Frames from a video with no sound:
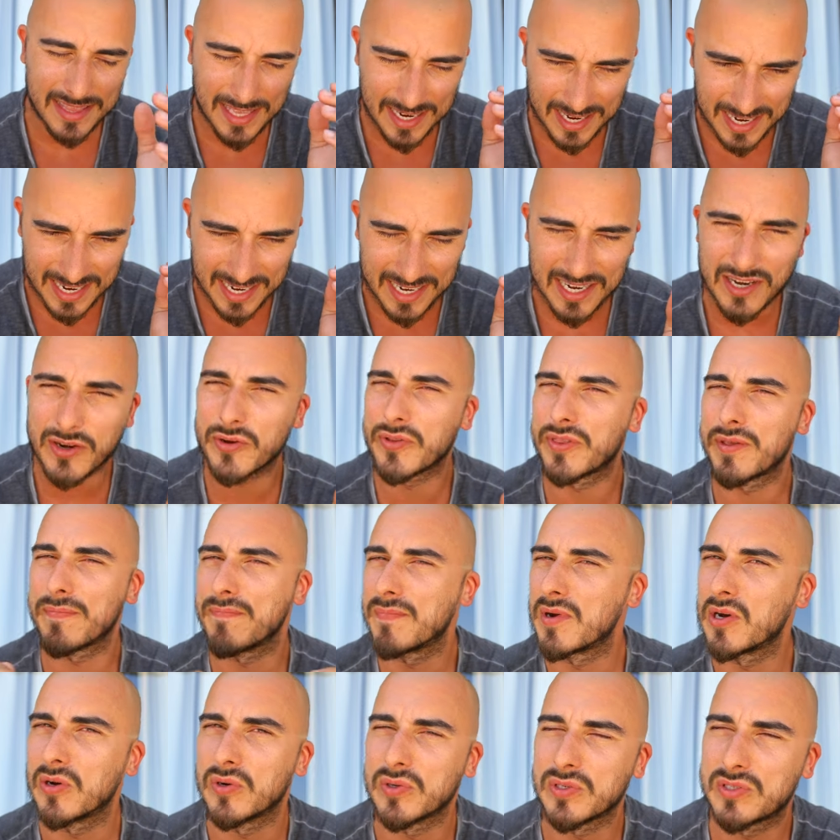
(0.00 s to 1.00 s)
that I hear the
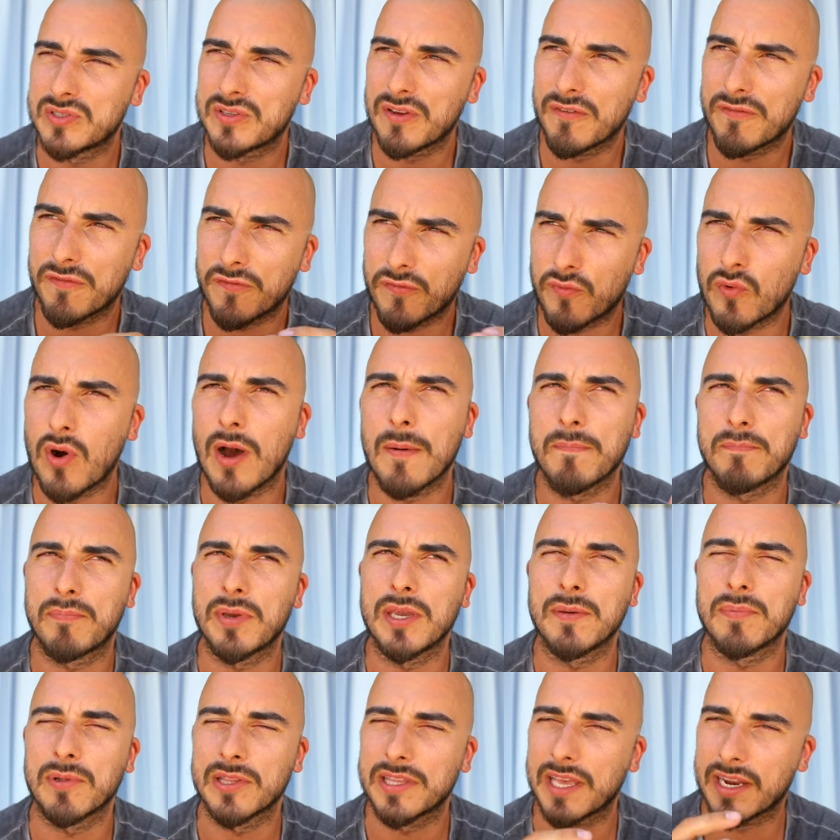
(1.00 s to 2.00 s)
most from
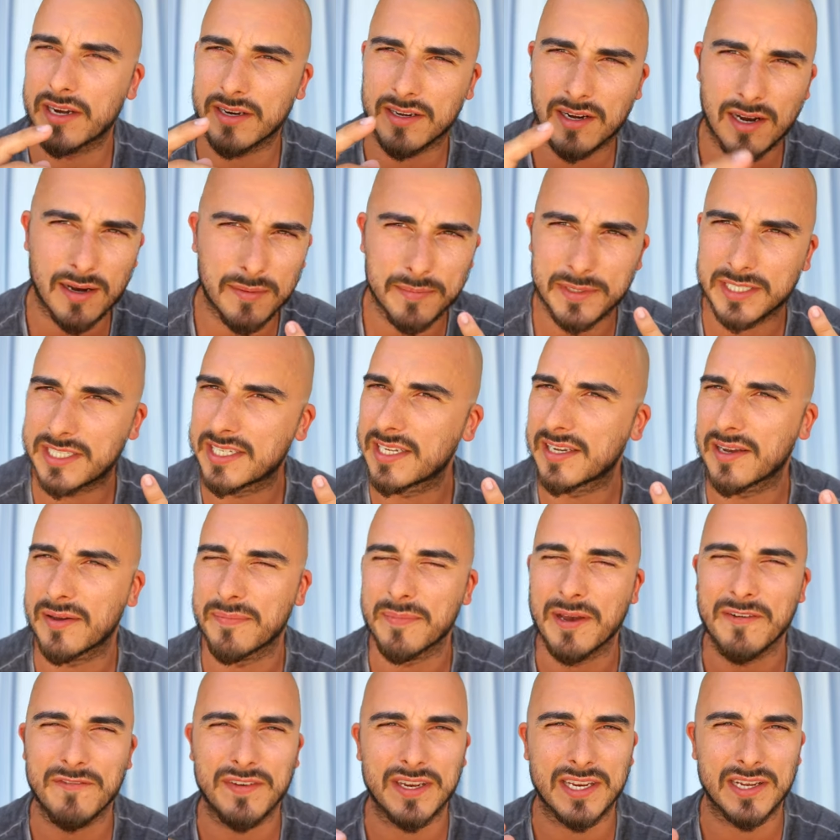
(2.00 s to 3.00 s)
people that are commenting on
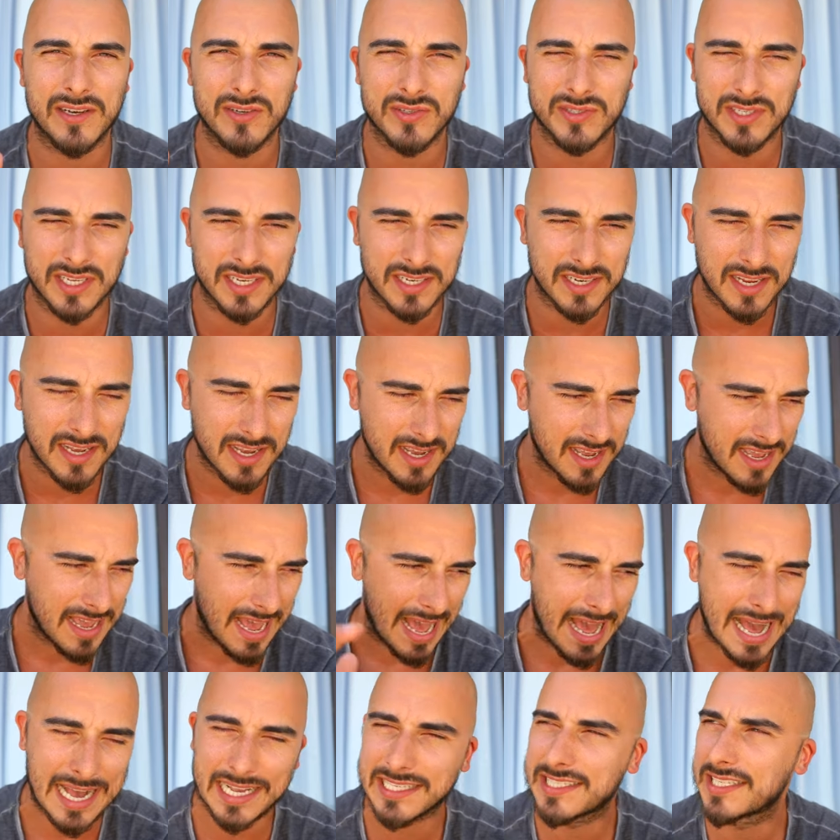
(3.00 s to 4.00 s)
my videos and
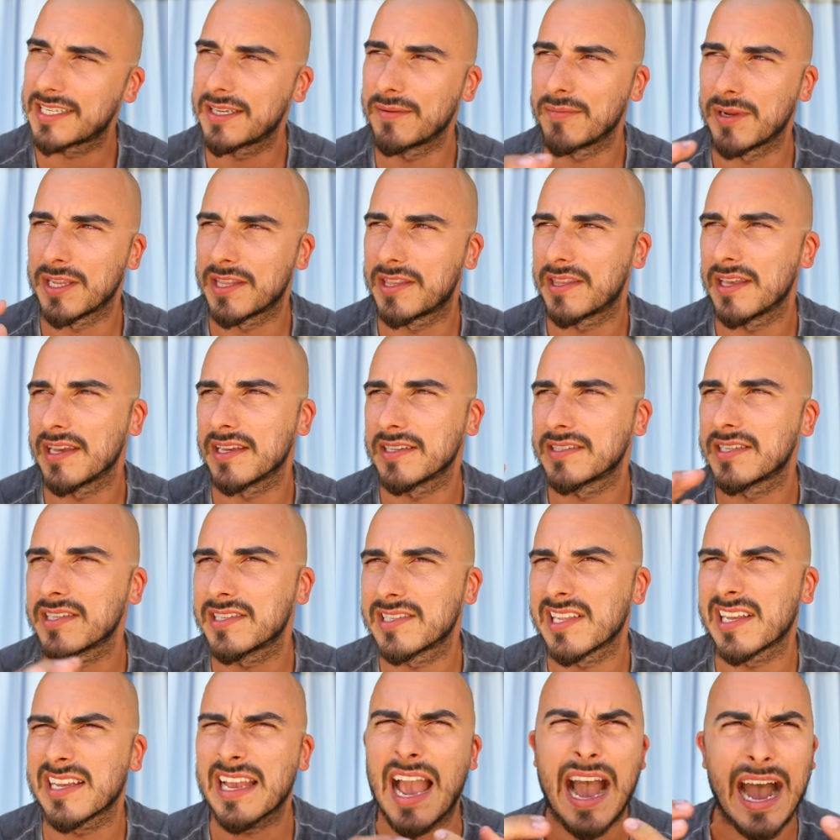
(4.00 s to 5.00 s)
asking you things,
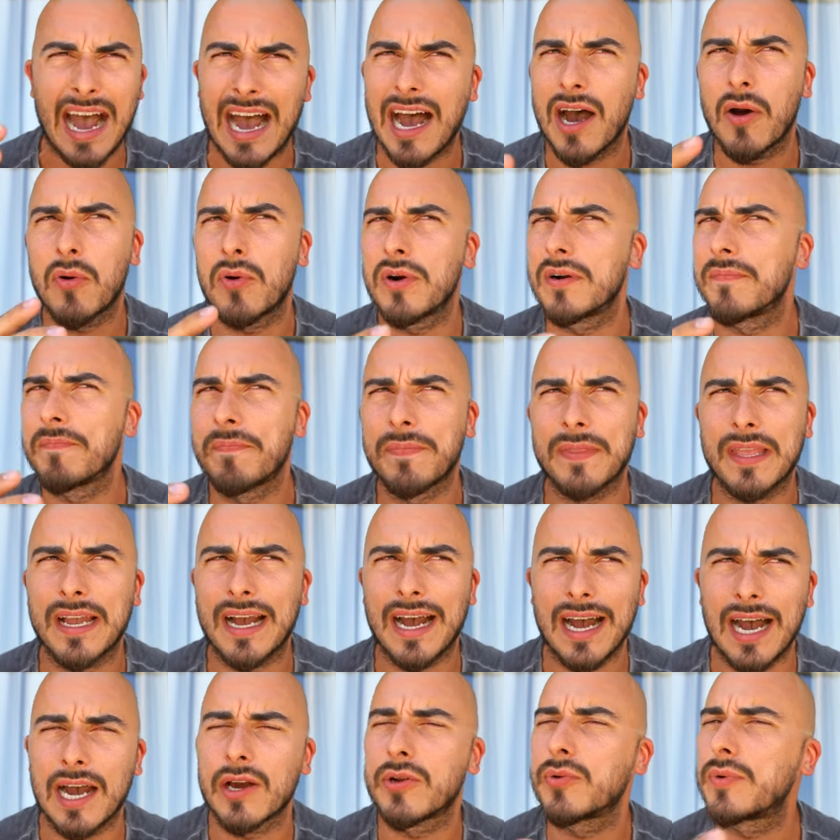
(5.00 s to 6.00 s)
it's like,
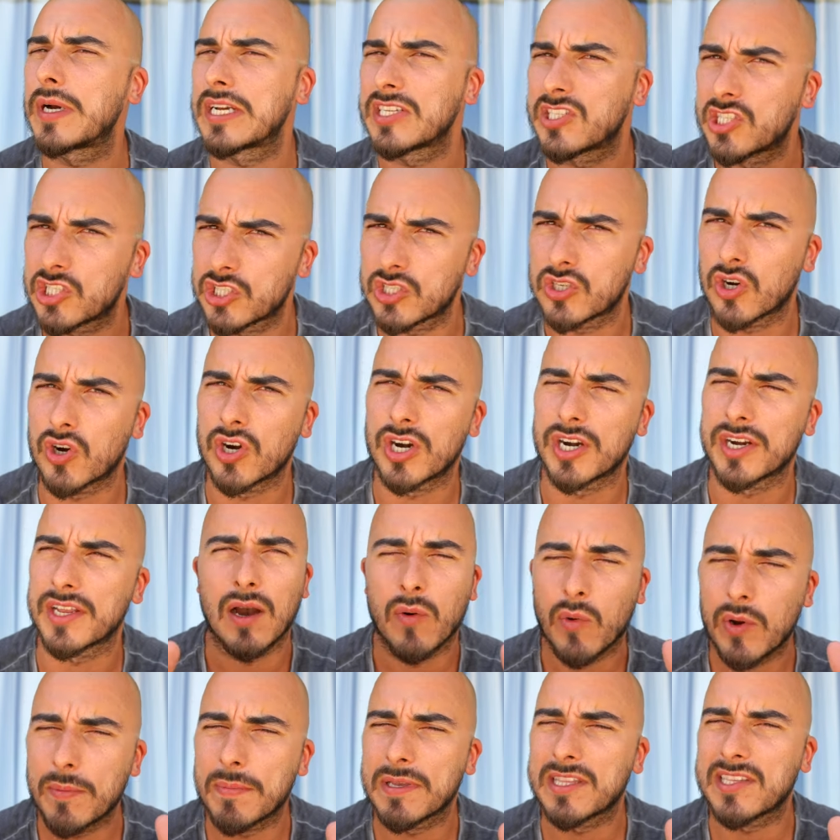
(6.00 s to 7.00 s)
how do I start? I
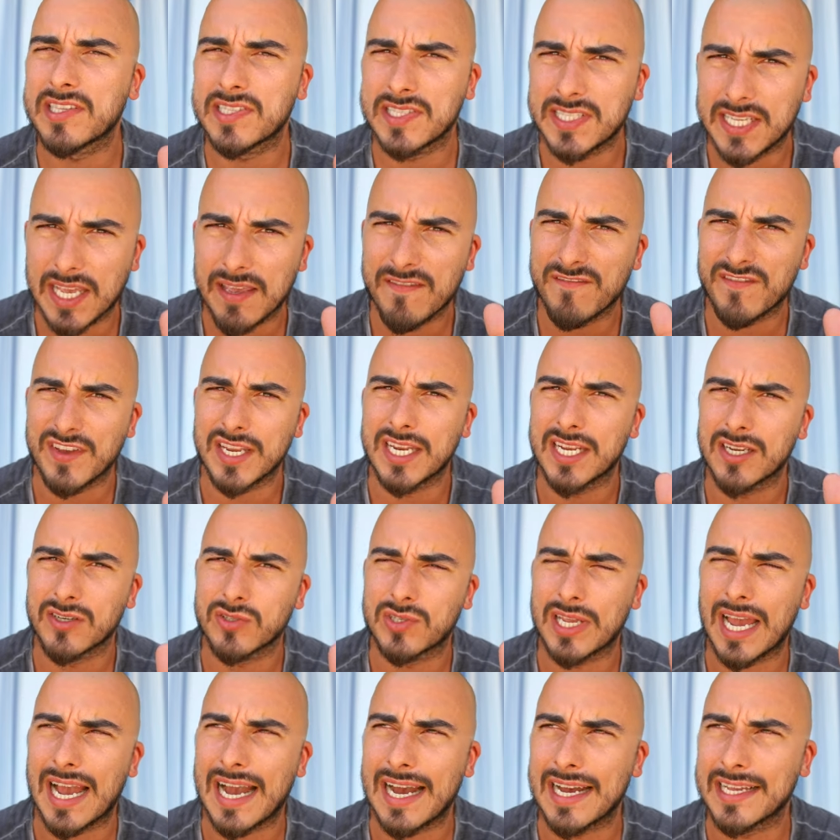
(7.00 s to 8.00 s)
want to make the same
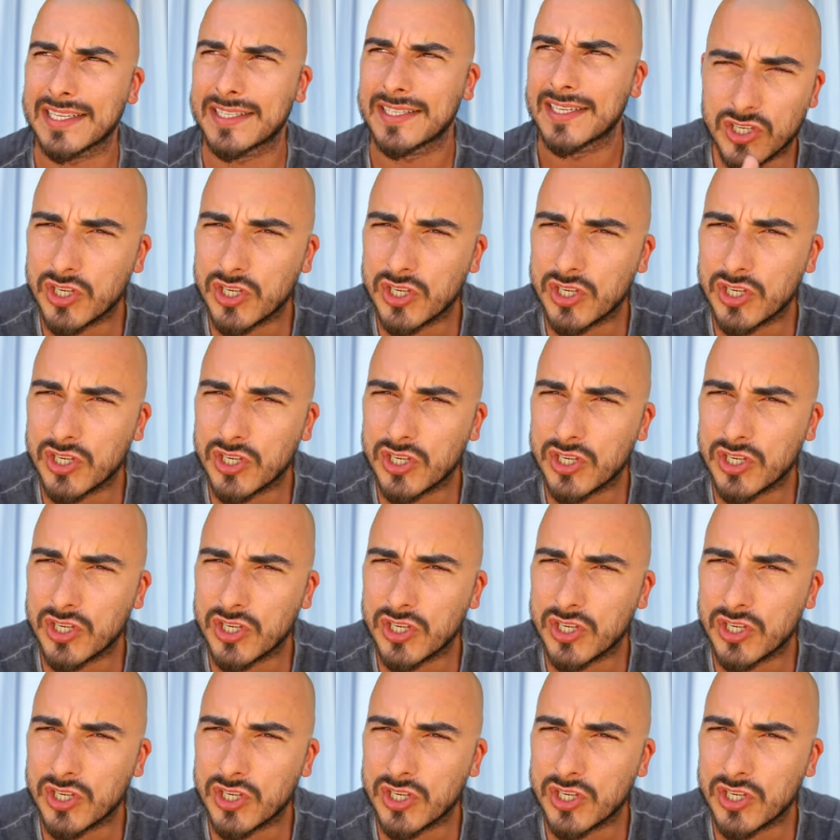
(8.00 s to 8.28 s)
videos as